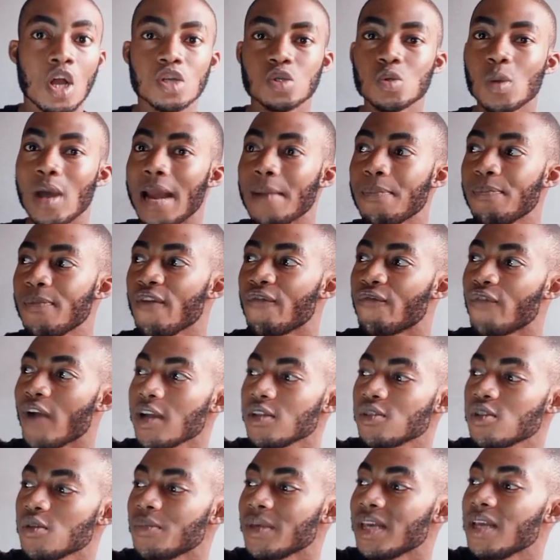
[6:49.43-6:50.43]
So I
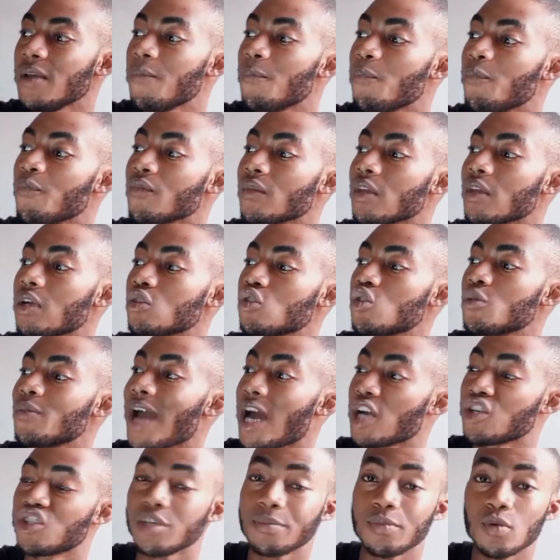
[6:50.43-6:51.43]
prefer to be to
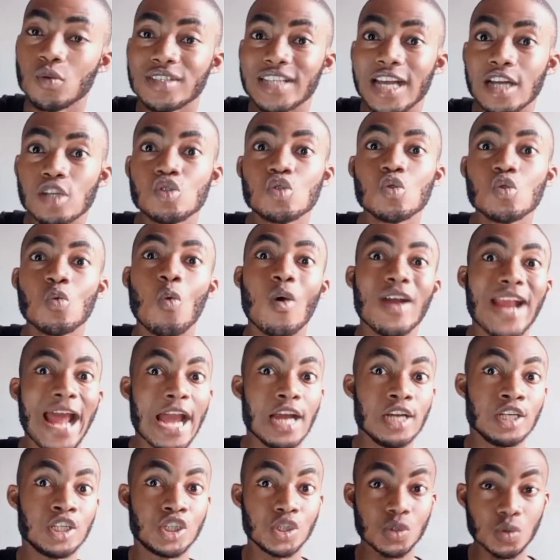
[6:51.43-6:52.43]
be attributed to what
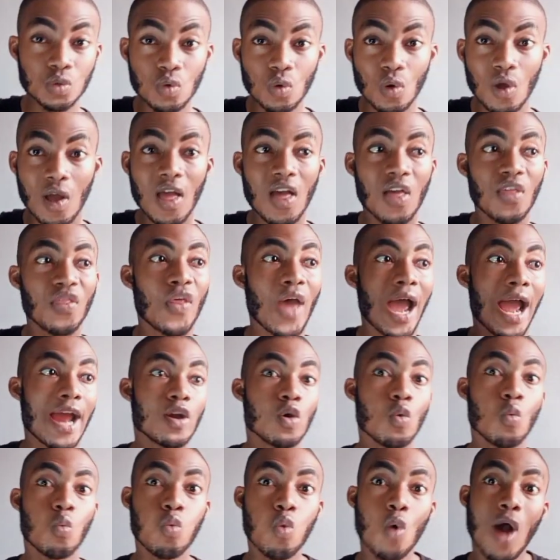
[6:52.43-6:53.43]
I do
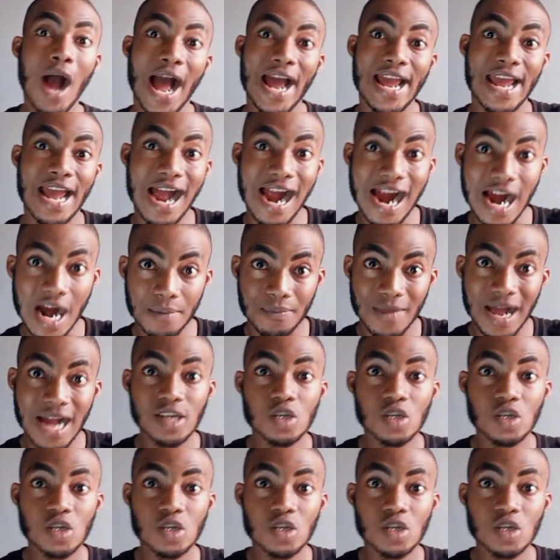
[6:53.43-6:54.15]
than who I am.